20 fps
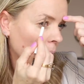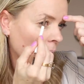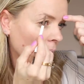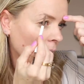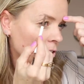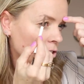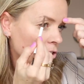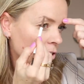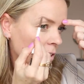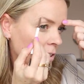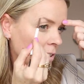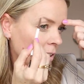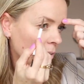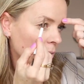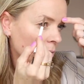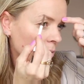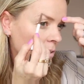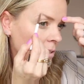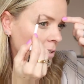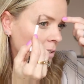
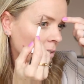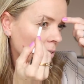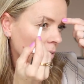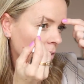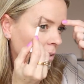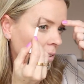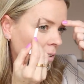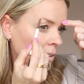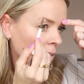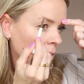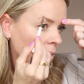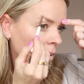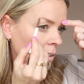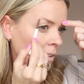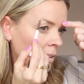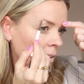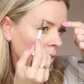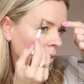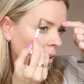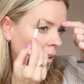eyeshadows.
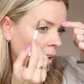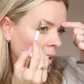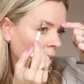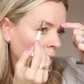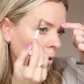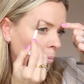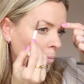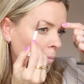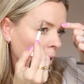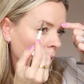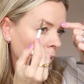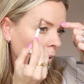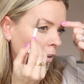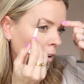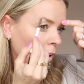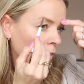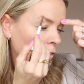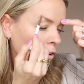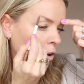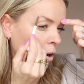
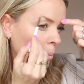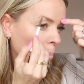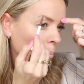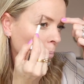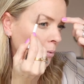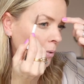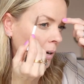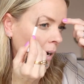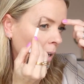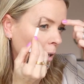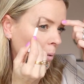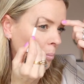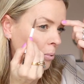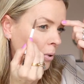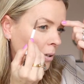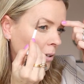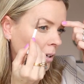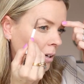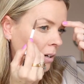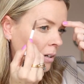I've got a brow
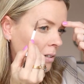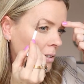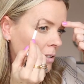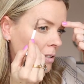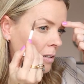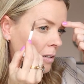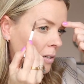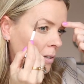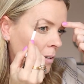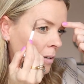product.